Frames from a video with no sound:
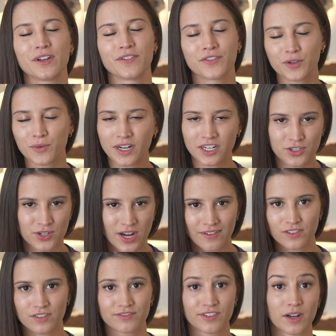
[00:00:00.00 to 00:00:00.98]
if you want to
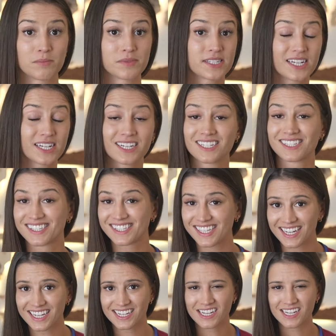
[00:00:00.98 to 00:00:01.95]
travel from city to
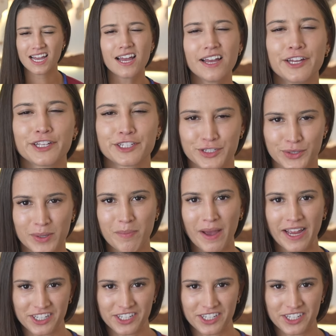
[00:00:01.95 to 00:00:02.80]
city, do it by